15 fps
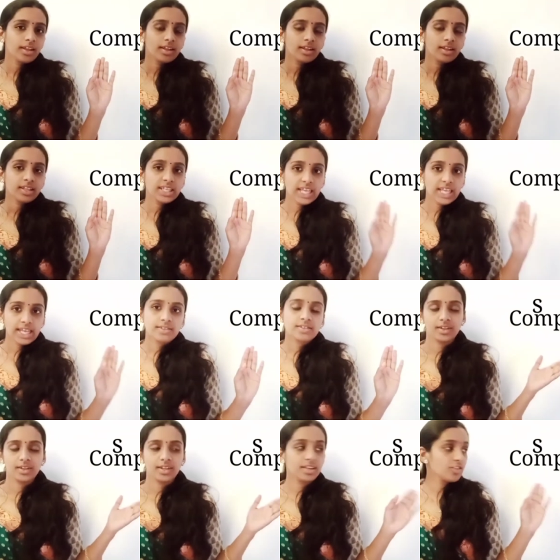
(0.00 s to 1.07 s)
S
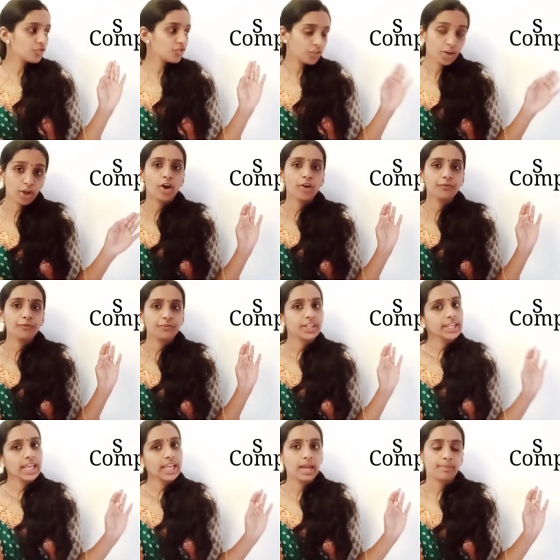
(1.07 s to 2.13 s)
instead of
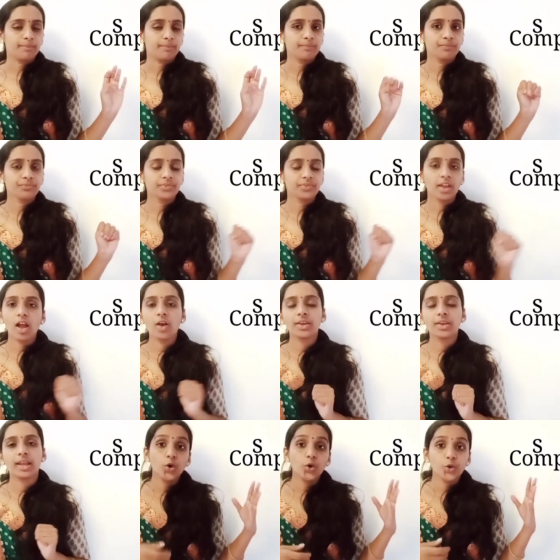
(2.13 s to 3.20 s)
M.
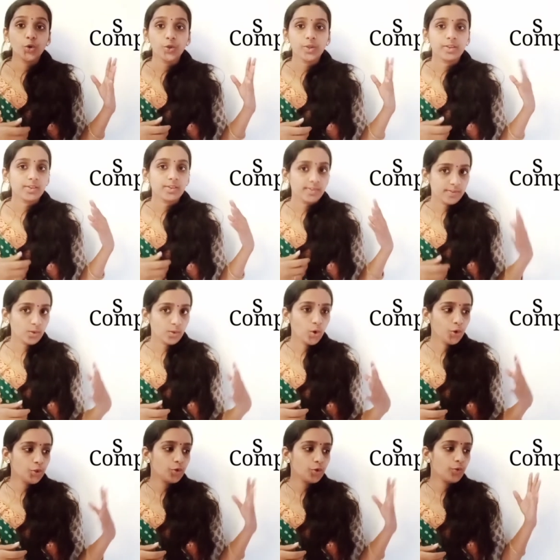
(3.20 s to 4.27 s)
Okay.
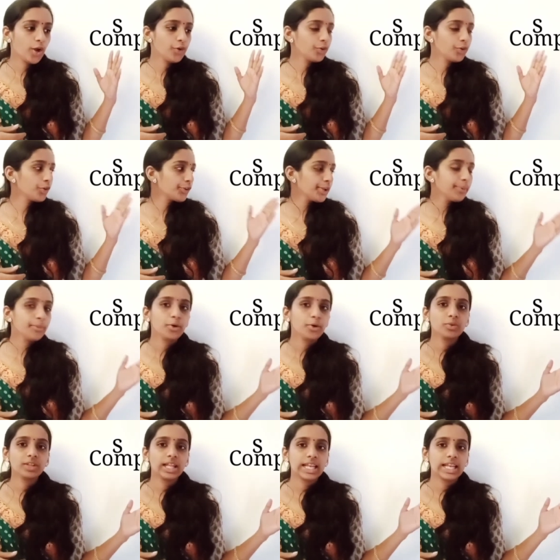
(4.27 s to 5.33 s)
So you want to
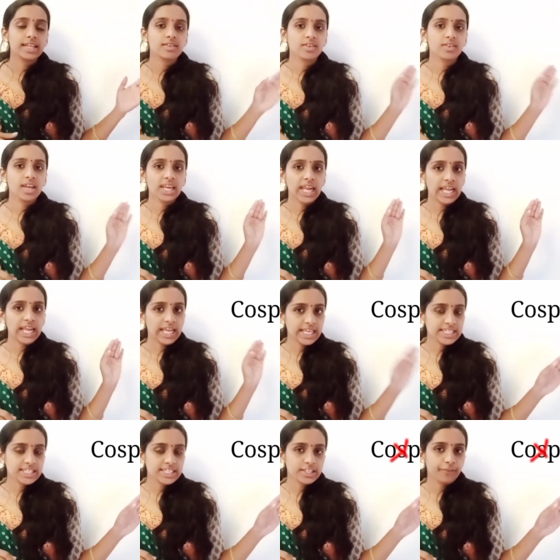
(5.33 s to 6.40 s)
remove the letter
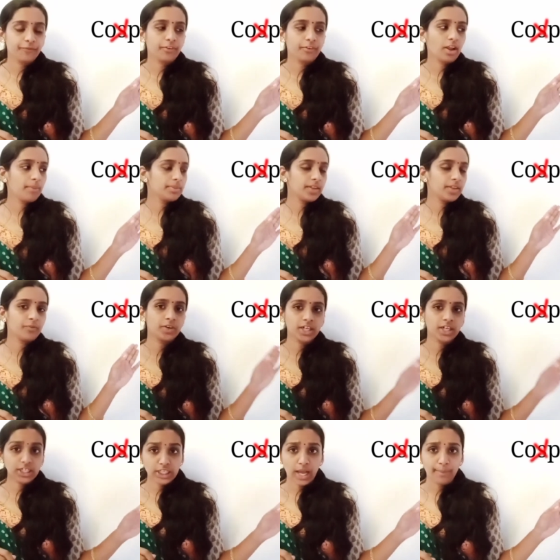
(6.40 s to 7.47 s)
S from the
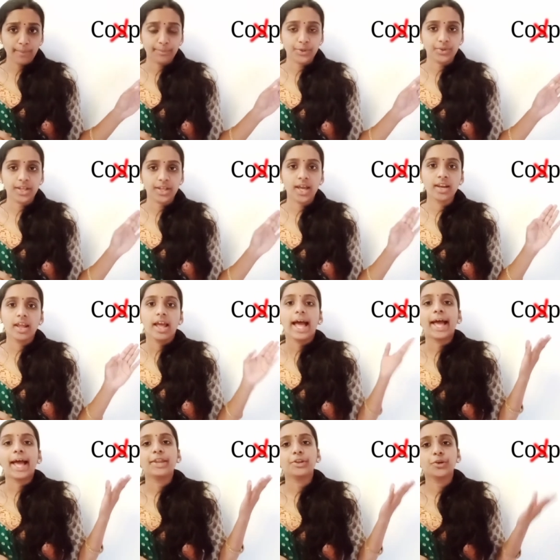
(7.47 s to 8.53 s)
word computer
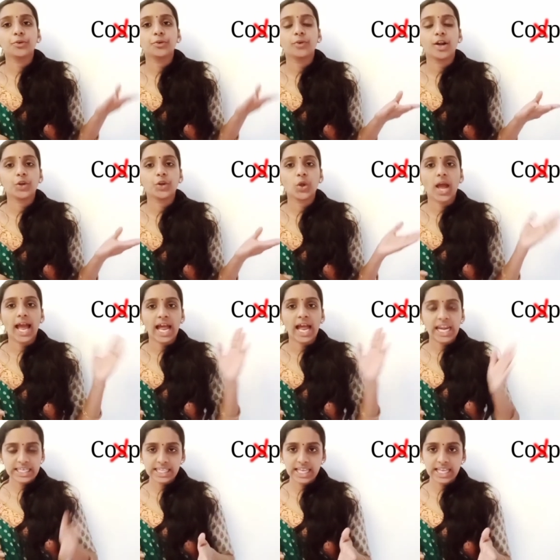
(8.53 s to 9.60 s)
and you want to
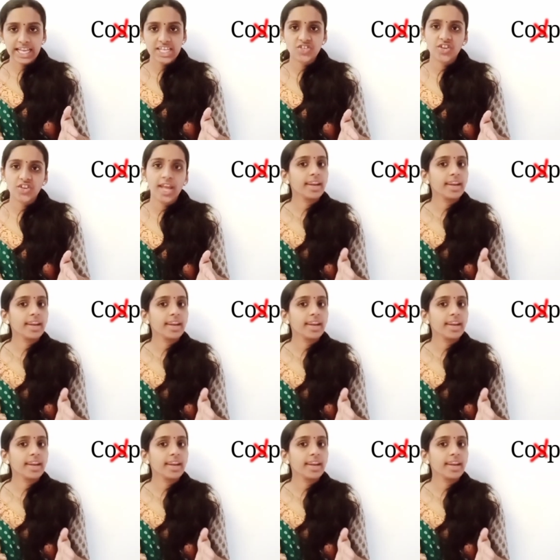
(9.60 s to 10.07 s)
add the letter